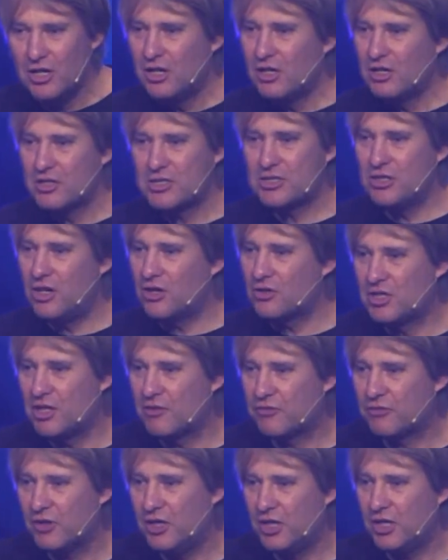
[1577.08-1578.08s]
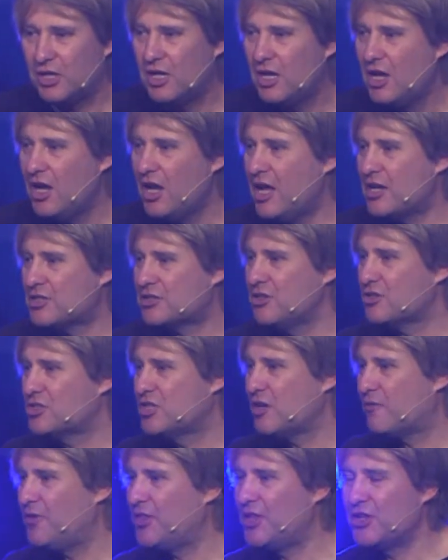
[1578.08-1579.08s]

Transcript: It's no different. It's no different than